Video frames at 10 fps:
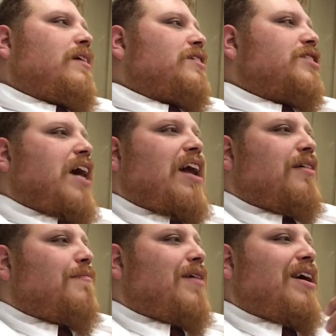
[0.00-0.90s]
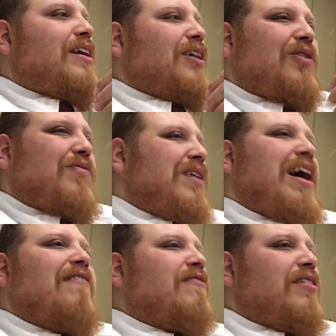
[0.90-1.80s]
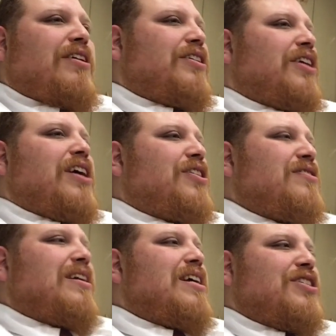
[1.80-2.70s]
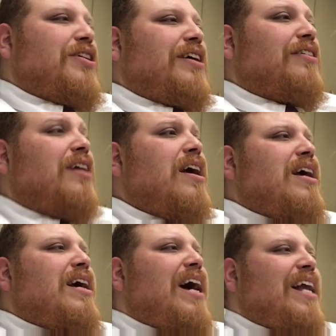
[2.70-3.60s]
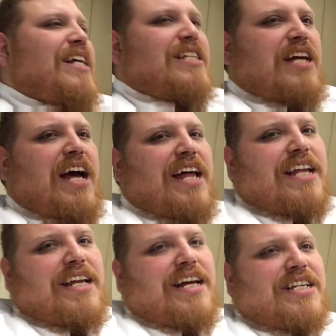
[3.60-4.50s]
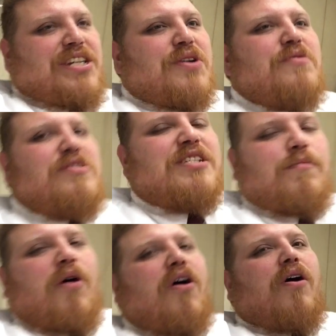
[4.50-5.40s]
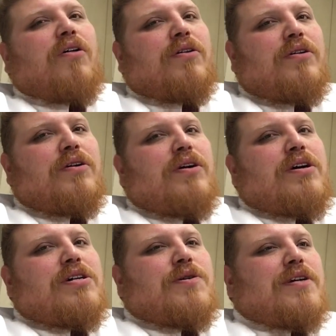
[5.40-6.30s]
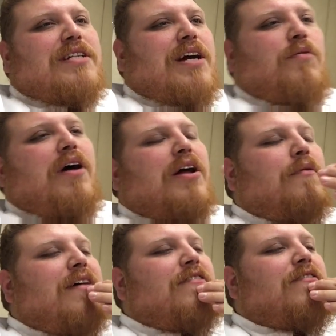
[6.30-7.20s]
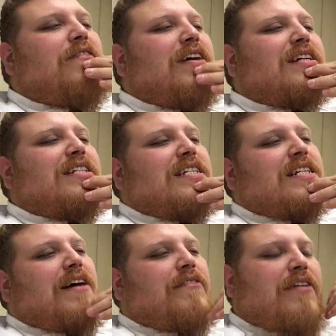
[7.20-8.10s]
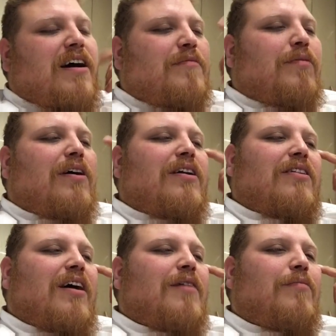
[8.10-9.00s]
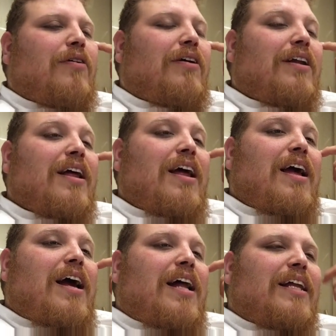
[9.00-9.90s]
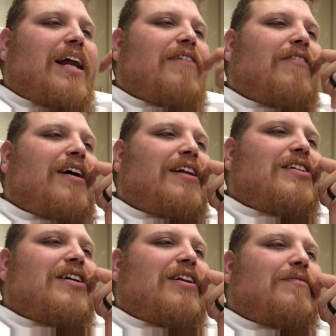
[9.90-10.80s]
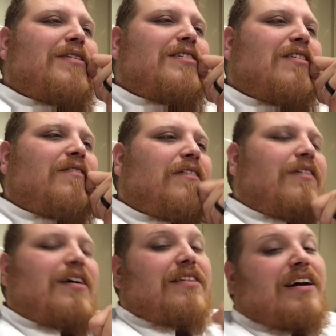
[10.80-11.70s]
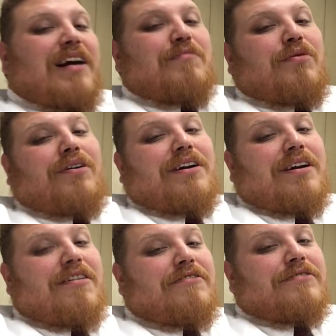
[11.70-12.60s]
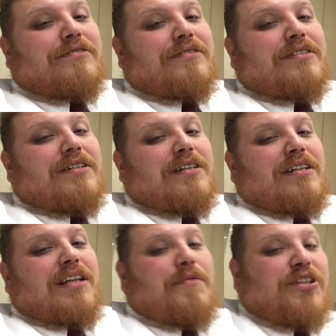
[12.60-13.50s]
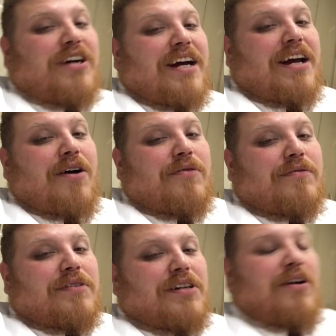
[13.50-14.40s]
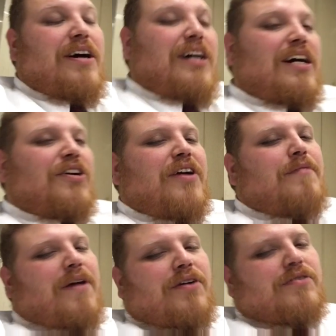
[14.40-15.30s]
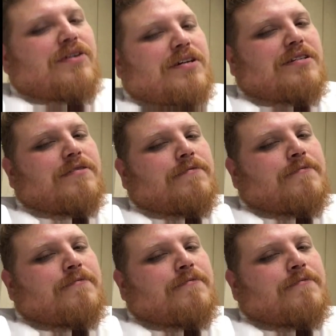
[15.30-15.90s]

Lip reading: chatterbait or whatever. You're trying to use it as a trailer, and it's too small. So it's like, well, how do I fix this? And I've thought about it, and then I finally said to myself, I think I'm bored enough. Let me try it out. I create my own hooks.